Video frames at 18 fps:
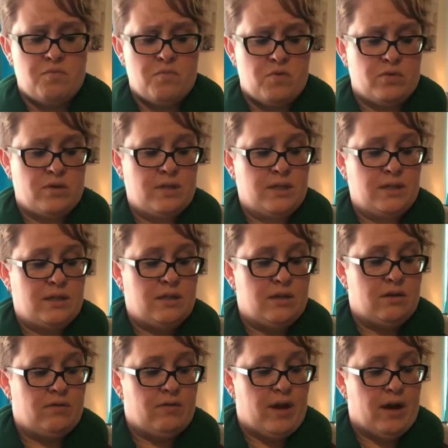a more
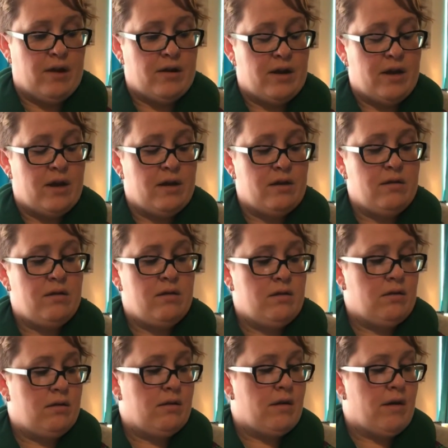sensitive area
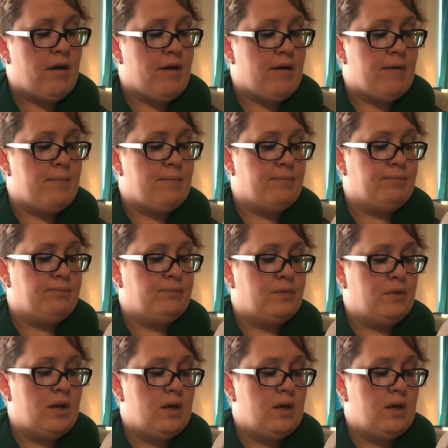um,